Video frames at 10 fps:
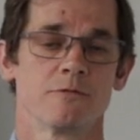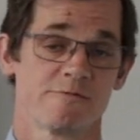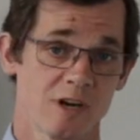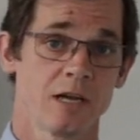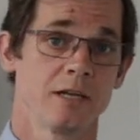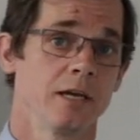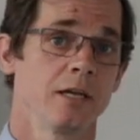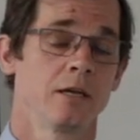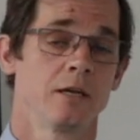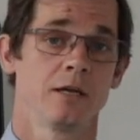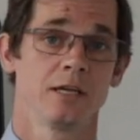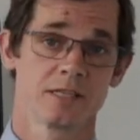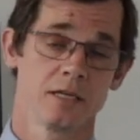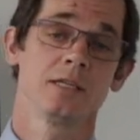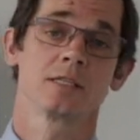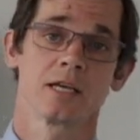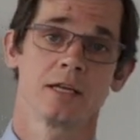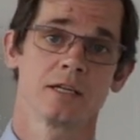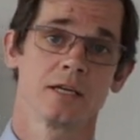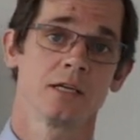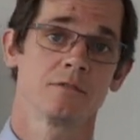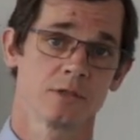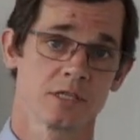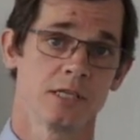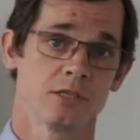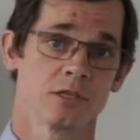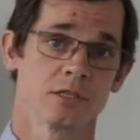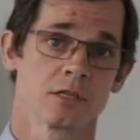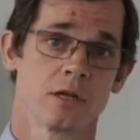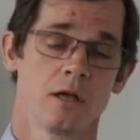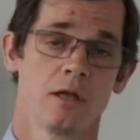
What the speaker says: Friday, is an inset day for teachers.